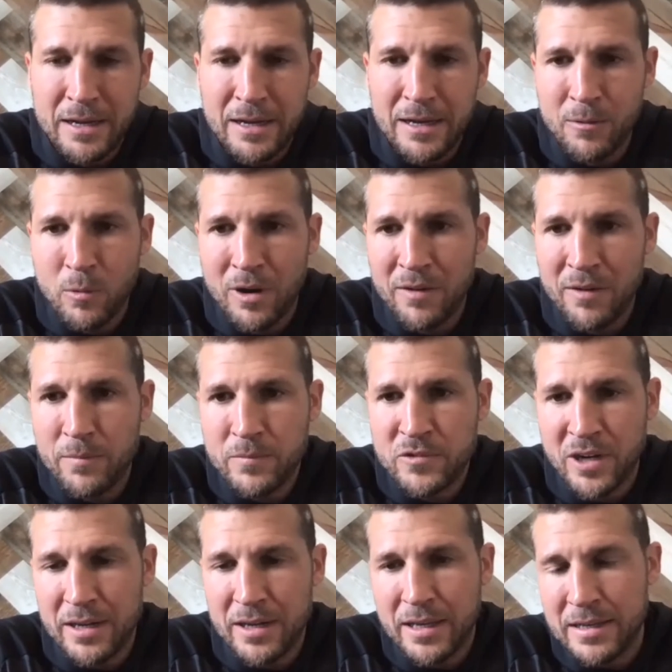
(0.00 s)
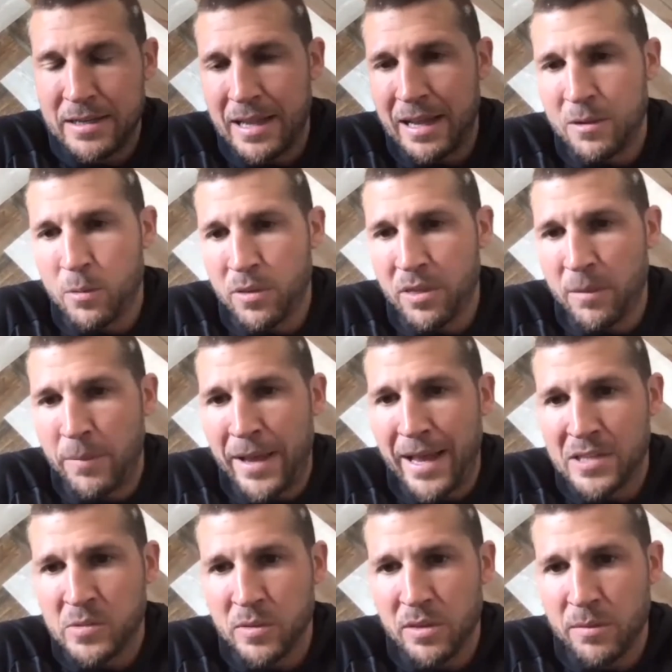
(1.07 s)
where I'm trying to connect with the
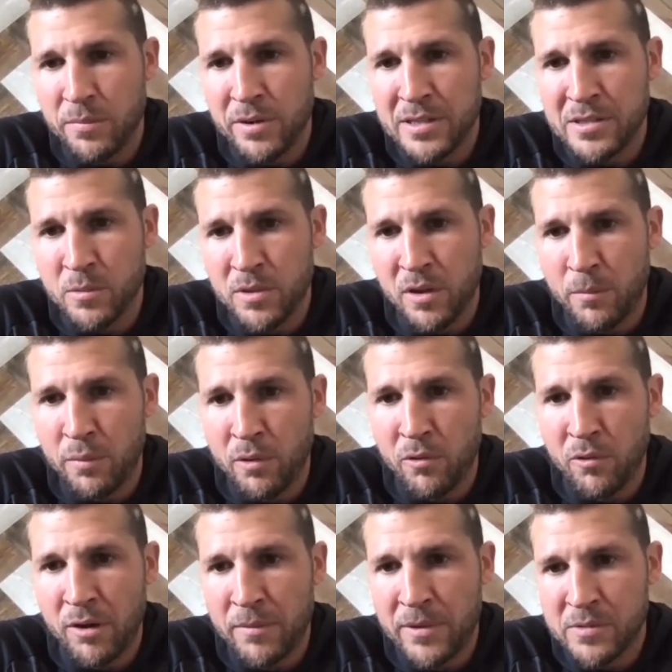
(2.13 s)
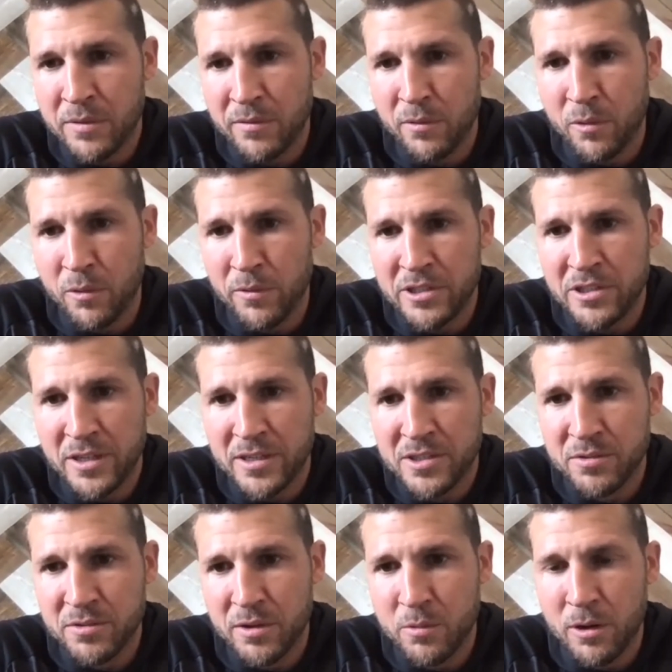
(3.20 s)
past with the present with our program, because we have a real rich
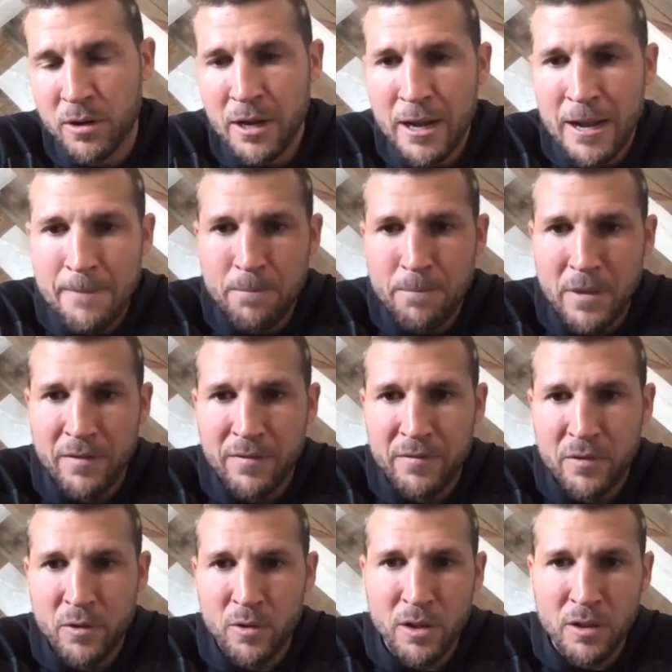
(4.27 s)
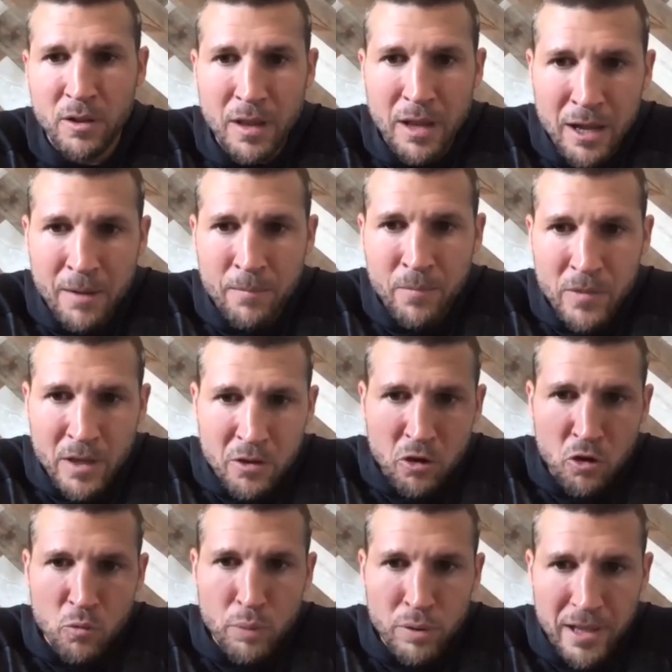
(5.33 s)
history where if you're an alum and
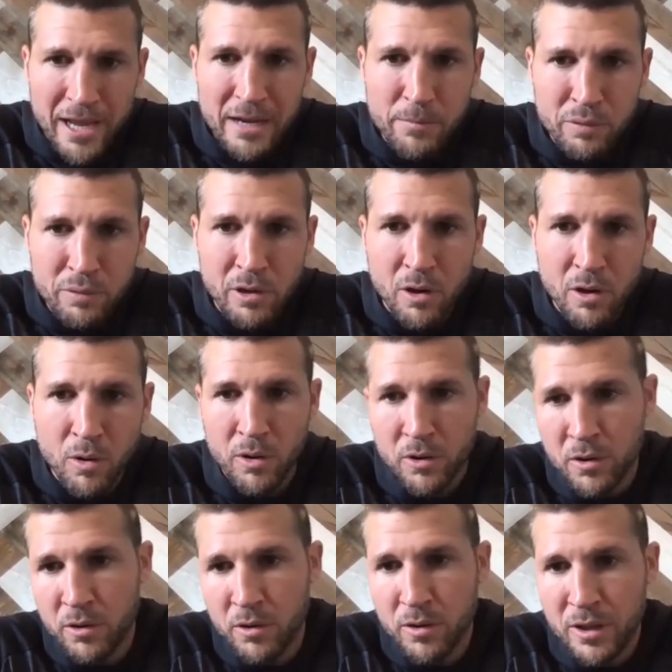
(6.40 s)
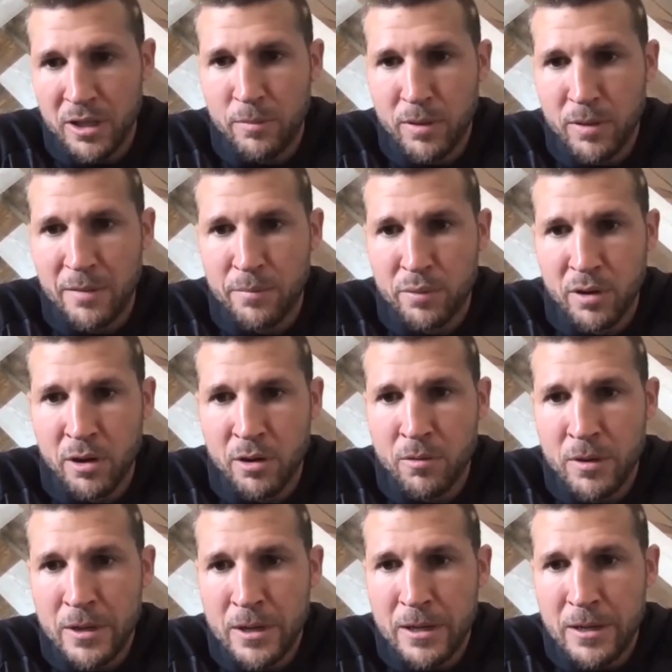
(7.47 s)
you played pro or currently play pro,
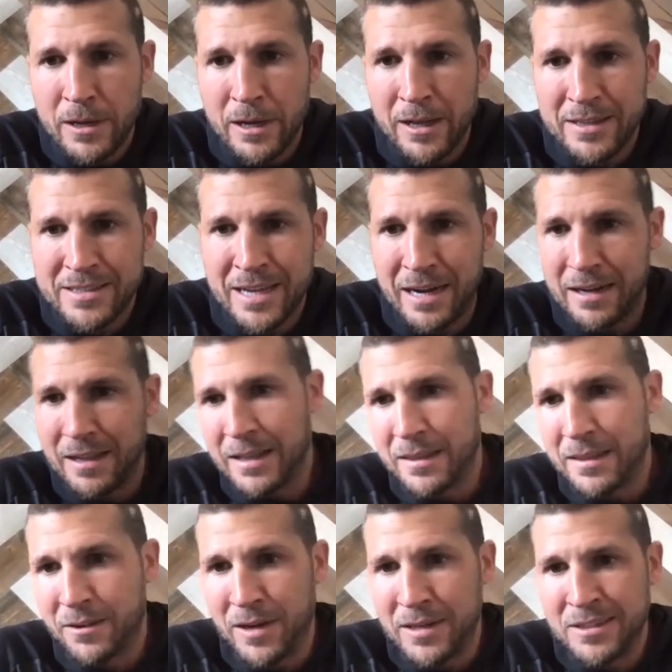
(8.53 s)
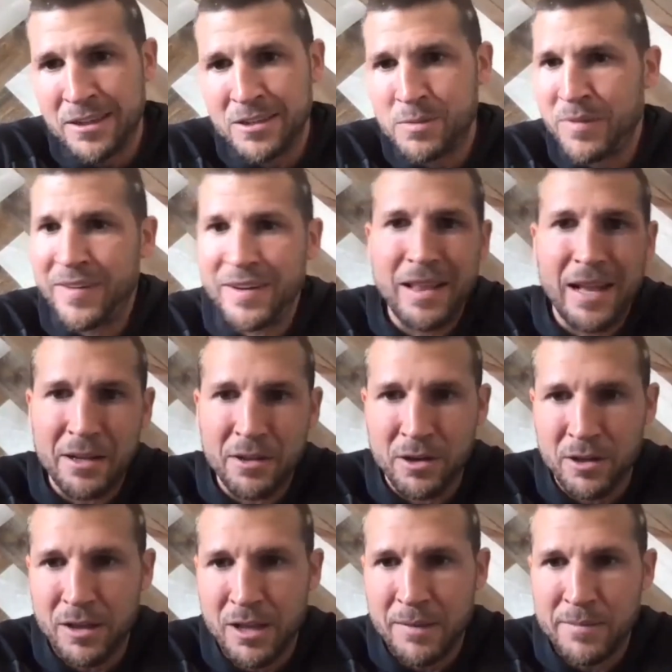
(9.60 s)
it's kind of like the criteria. We've had a lot of good
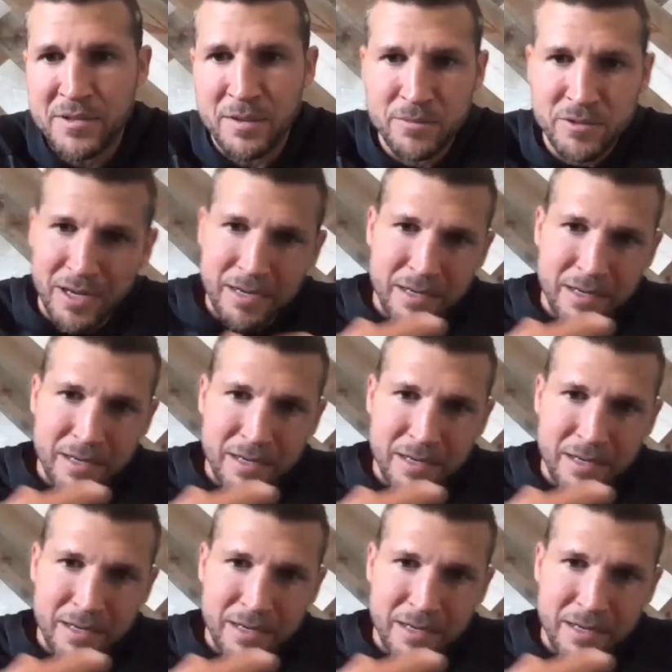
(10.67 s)
alums, so I'm trying to